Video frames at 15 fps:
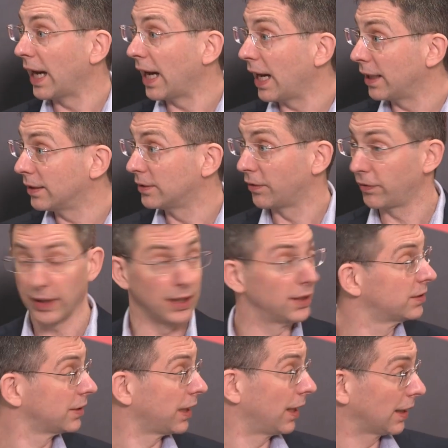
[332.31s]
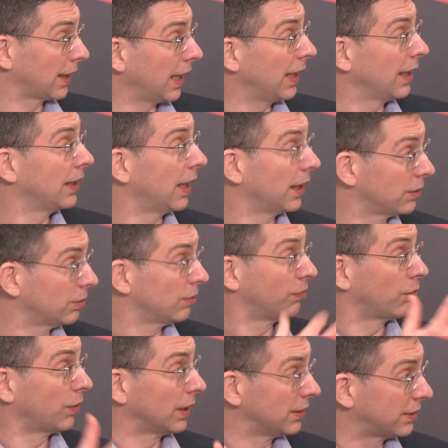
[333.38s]
add things like AI to
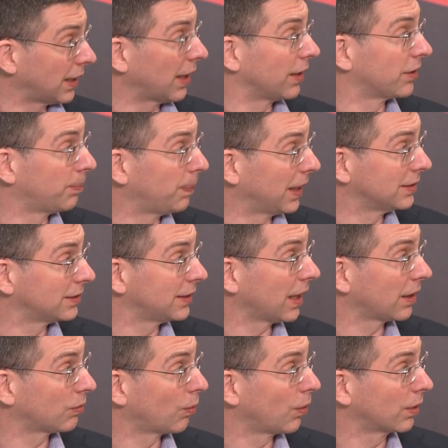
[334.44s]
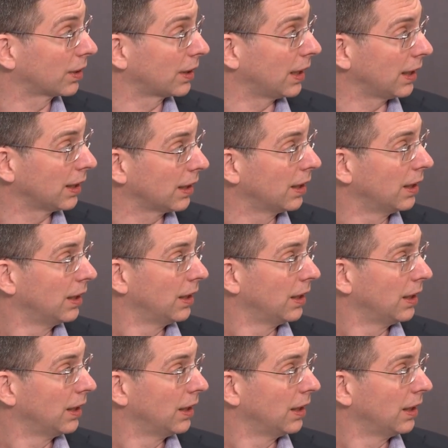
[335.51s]
for intent-based networking,